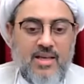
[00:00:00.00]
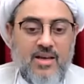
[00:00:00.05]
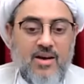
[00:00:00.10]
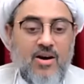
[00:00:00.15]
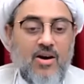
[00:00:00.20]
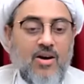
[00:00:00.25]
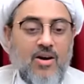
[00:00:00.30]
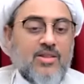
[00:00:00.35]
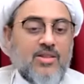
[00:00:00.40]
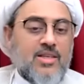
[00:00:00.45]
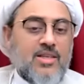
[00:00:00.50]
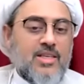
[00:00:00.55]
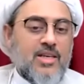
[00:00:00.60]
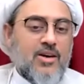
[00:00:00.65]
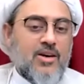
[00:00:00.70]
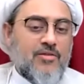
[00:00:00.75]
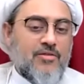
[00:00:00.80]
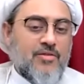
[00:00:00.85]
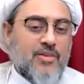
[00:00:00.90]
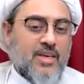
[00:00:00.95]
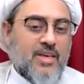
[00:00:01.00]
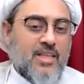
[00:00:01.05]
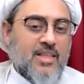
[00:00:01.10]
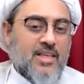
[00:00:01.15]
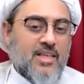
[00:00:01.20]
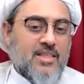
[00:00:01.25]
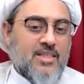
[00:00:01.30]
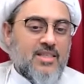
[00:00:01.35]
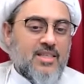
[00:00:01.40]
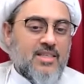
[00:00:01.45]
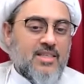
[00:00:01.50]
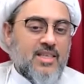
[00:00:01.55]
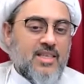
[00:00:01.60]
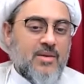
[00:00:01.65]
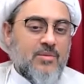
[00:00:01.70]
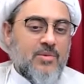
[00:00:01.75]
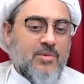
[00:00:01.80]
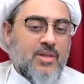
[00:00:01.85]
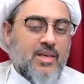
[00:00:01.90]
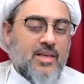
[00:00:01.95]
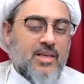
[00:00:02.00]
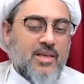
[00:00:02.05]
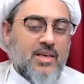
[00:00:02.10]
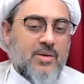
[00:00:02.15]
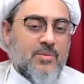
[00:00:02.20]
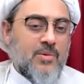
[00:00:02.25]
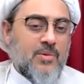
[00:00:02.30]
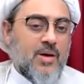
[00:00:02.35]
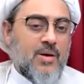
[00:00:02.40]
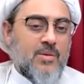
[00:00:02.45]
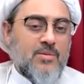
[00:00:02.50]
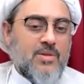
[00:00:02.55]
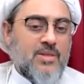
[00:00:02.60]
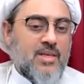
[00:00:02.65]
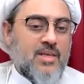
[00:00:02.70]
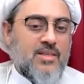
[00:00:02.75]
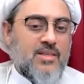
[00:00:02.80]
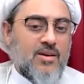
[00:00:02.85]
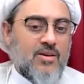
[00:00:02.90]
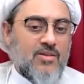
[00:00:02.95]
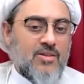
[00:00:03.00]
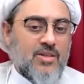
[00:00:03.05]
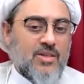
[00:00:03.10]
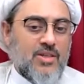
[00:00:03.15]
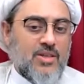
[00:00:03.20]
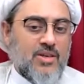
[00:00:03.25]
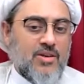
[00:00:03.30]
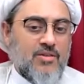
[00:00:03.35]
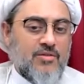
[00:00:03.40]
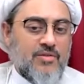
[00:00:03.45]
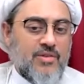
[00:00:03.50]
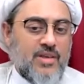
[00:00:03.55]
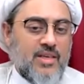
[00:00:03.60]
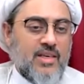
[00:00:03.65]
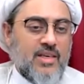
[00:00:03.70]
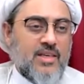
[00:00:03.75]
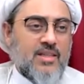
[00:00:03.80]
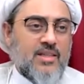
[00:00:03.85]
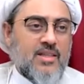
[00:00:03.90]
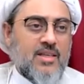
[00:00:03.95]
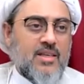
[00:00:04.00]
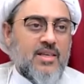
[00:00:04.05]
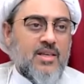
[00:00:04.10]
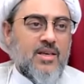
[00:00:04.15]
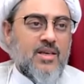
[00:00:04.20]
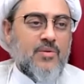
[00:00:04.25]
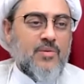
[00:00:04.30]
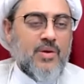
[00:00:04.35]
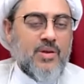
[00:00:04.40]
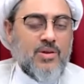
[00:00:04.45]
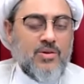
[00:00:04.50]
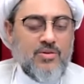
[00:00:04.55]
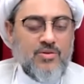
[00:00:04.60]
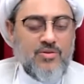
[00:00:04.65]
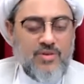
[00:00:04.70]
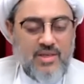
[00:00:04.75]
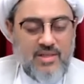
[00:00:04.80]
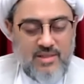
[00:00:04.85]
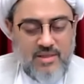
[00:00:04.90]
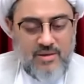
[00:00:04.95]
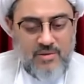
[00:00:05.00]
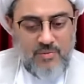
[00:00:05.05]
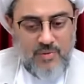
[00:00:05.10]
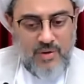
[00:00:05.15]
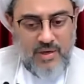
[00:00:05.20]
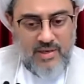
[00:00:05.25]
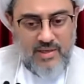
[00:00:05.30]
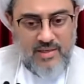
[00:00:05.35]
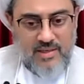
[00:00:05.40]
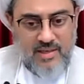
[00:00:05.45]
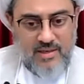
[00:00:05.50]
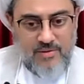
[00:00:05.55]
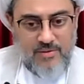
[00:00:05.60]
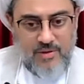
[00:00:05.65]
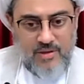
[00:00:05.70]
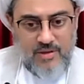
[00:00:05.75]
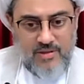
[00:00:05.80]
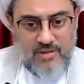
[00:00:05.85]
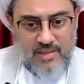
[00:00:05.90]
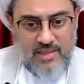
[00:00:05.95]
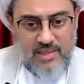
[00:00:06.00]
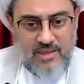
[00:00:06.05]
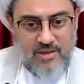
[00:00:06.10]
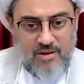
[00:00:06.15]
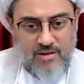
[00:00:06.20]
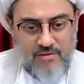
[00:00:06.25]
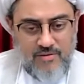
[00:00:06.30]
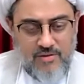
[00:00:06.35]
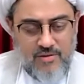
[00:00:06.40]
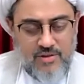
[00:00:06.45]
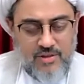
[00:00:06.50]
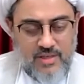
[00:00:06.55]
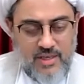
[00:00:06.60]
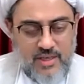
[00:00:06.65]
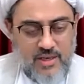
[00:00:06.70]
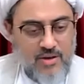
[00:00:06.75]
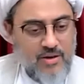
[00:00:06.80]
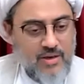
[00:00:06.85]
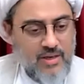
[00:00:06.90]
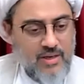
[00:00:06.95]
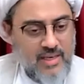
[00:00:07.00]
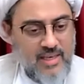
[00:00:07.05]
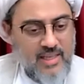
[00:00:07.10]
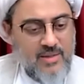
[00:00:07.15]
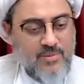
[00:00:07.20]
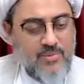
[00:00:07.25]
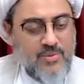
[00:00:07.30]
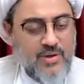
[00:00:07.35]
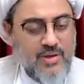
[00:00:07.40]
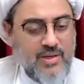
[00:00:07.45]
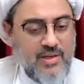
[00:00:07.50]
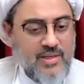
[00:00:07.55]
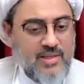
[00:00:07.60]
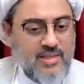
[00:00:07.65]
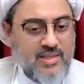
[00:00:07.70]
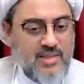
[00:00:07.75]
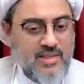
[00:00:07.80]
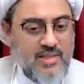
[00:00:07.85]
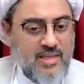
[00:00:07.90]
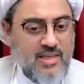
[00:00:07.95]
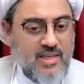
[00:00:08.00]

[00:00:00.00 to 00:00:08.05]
On the day of Eid, it's the same thing. Imam says on the day of Eid, when you dress in white and you're setting off to say your Eid prayers,